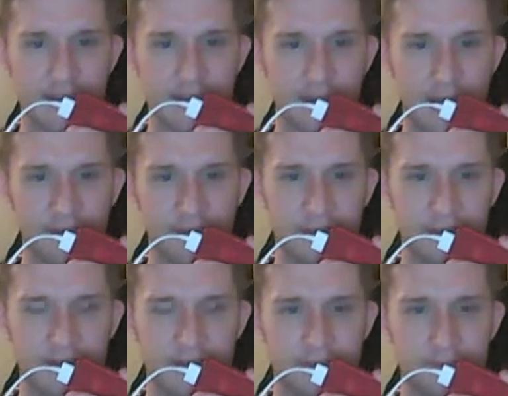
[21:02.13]
here.
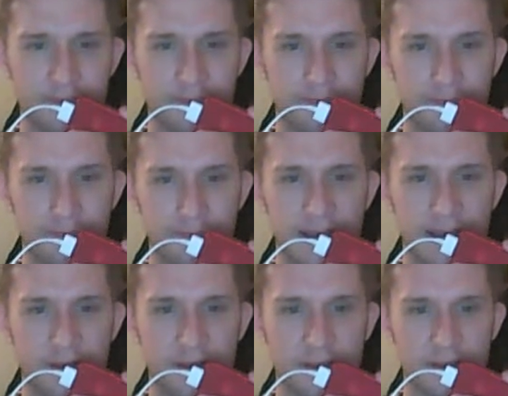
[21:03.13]
Obviously, Peanut
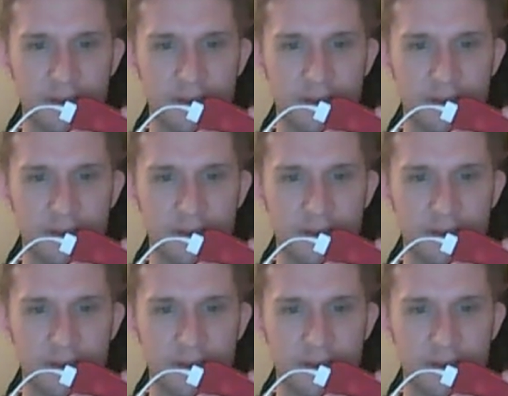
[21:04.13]
knows